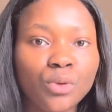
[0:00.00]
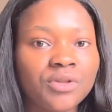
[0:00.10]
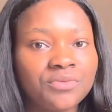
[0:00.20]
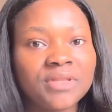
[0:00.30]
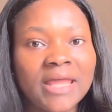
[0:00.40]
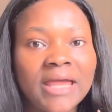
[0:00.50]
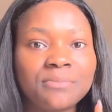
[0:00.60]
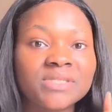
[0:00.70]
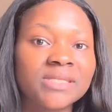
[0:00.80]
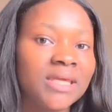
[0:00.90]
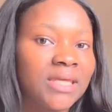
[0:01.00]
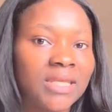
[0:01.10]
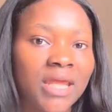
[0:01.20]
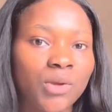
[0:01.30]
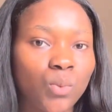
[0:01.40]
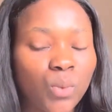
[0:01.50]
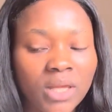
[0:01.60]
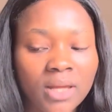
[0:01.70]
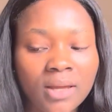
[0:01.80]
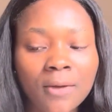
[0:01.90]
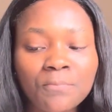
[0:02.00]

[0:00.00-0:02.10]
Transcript: or 3 times in a week.